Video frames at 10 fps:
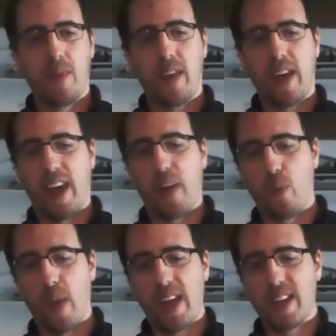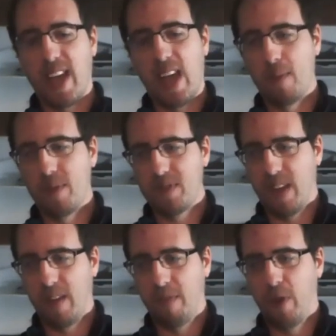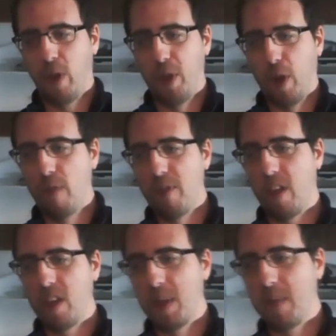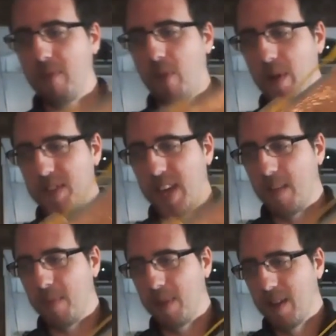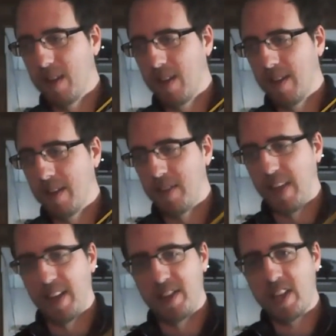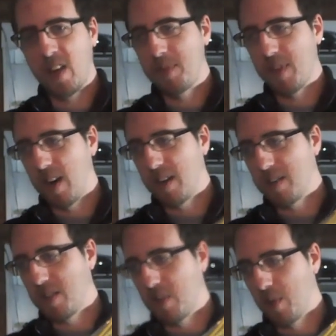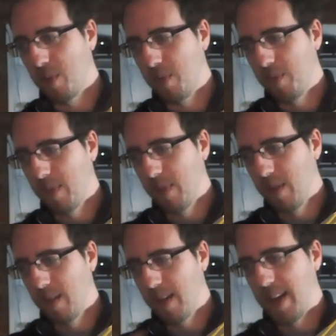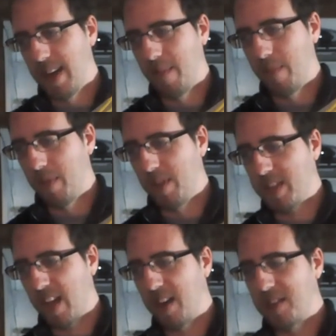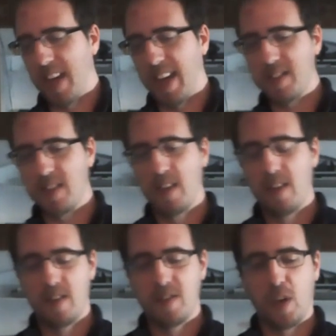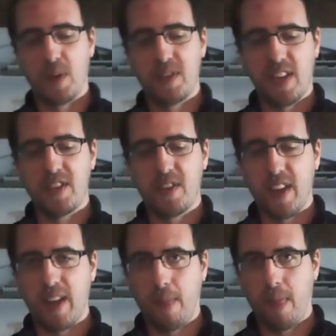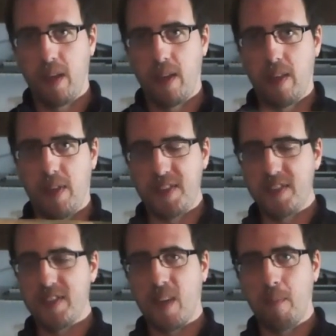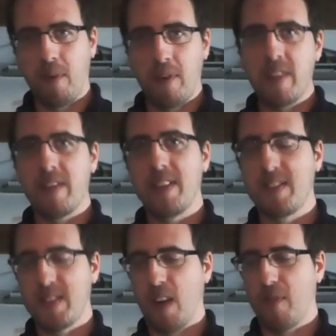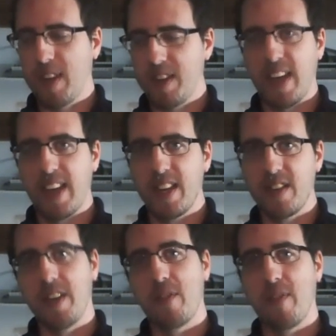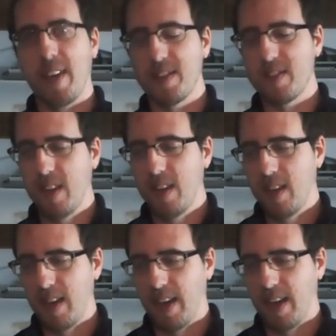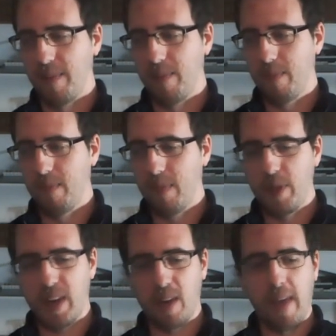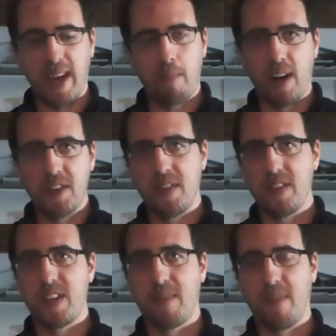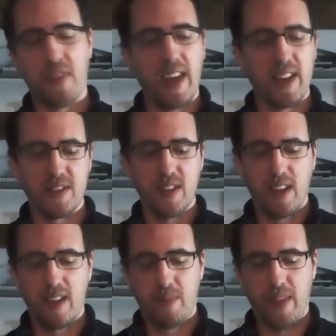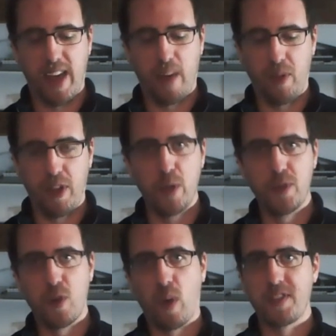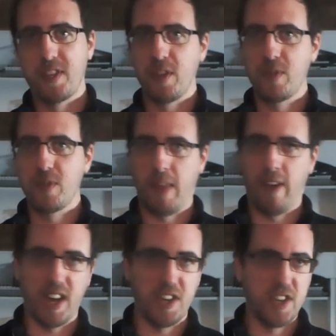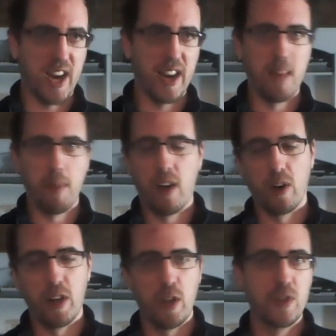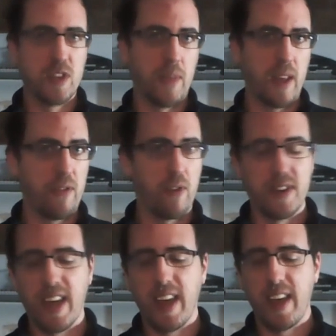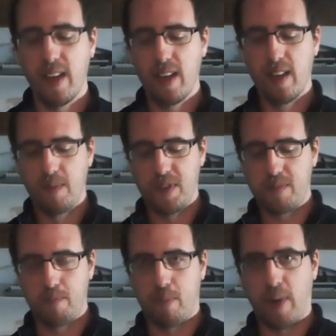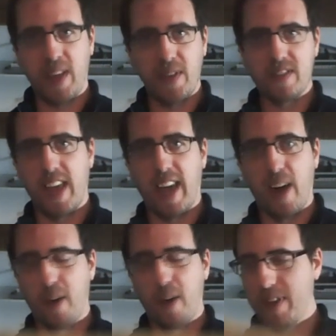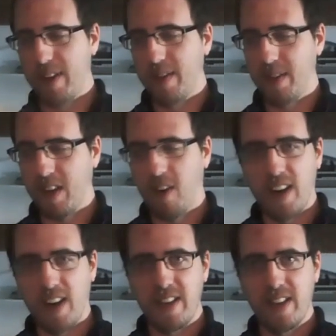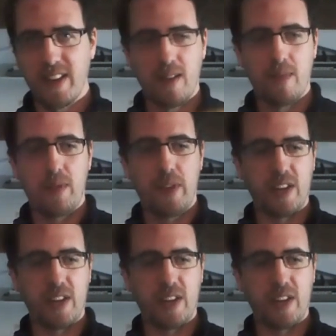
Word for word: and I ran cables and folded over the aluminum foil tape so that it just clips onto um, these contacts. So essentially, this is a completely self-contained interface. Um, you can make a bunch of these different things, and when the user wants to do something like check an email or use something for a day, just break this thing out of the, the closet. You can